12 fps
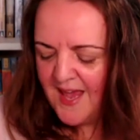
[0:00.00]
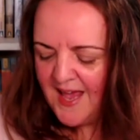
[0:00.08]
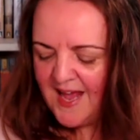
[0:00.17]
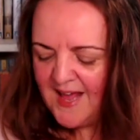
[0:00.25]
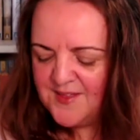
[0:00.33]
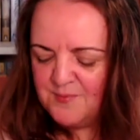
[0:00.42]

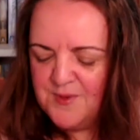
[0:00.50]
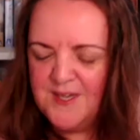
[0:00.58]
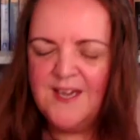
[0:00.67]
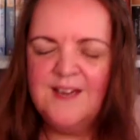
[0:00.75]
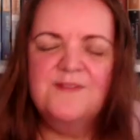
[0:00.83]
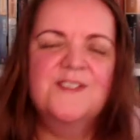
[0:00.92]
And then we
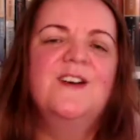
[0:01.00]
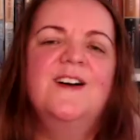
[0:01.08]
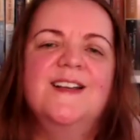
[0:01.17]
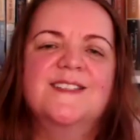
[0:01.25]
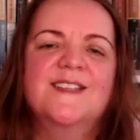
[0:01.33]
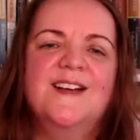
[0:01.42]
have
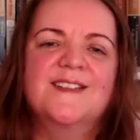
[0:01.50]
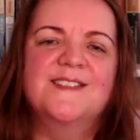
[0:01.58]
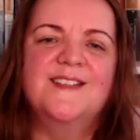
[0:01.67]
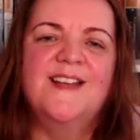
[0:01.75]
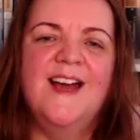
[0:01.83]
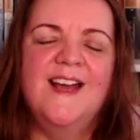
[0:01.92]
Ty's
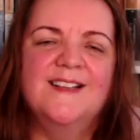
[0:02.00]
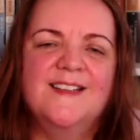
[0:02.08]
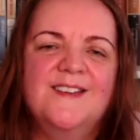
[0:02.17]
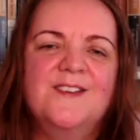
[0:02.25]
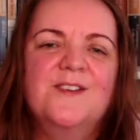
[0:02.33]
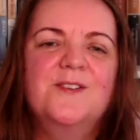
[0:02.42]
cousin
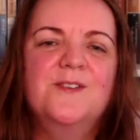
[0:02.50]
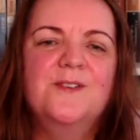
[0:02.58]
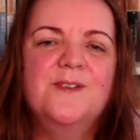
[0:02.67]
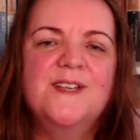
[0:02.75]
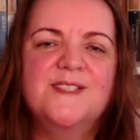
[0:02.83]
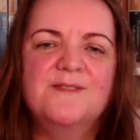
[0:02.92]
Haley, who
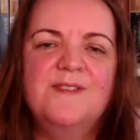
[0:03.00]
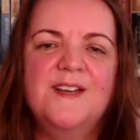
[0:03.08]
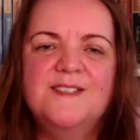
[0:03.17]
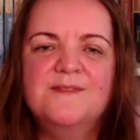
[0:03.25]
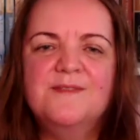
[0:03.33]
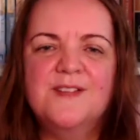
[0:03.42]
is
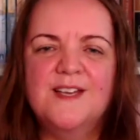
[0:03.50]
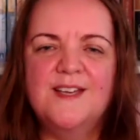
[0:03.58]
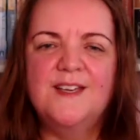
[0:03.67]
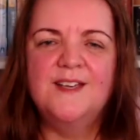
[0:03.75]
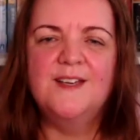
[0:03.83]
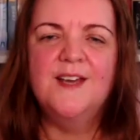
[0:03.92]

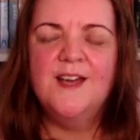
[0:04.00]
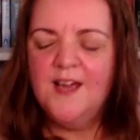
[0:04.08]
effectively,